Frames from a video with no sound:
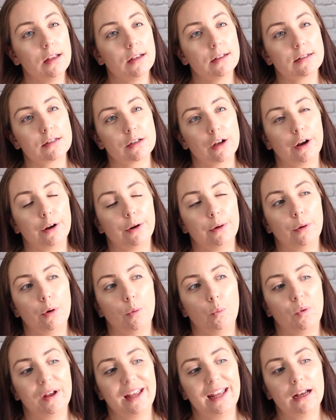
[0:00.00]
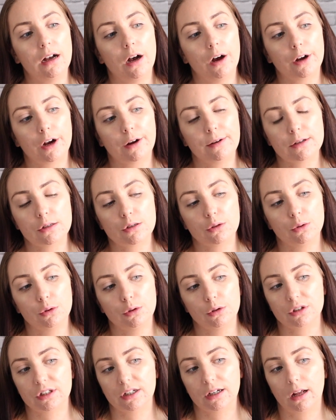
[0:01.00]
So we are going to
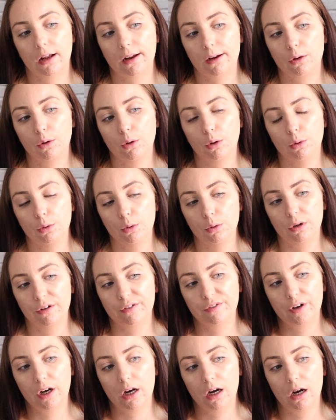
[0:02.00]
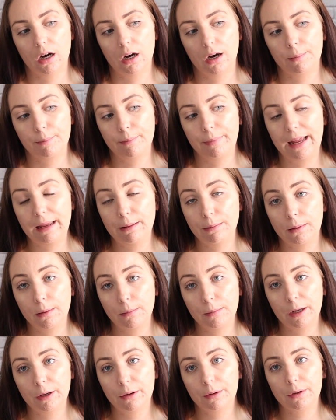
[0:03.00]
order like all of our baby
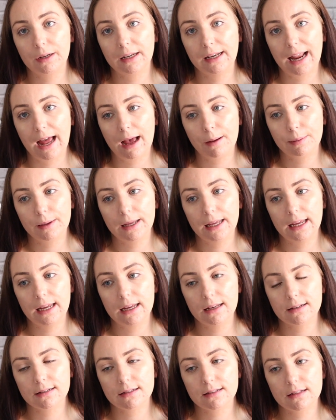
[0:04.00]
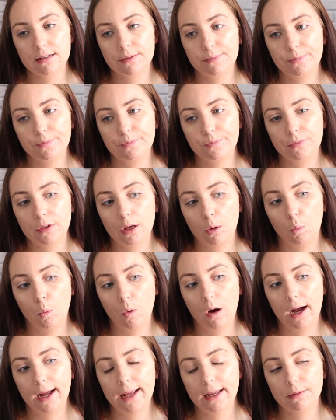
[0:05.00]
milk, nappies,
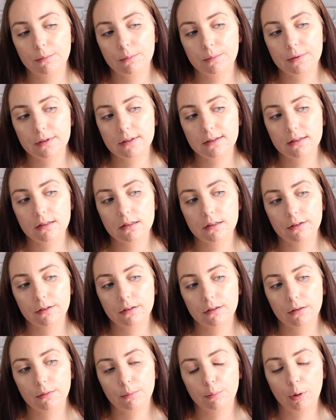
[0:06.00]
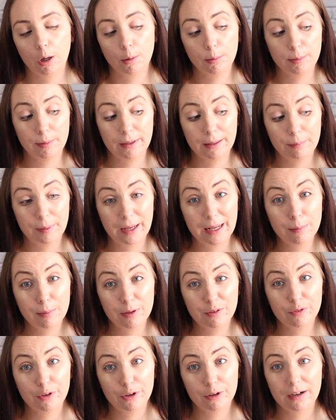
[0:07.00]
wipes, probably
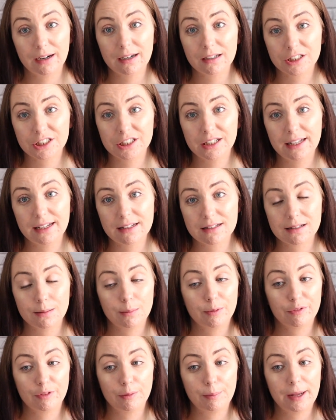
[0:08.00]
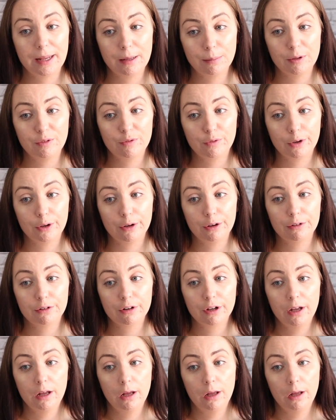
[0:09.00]
baby food actually, some of the baby food.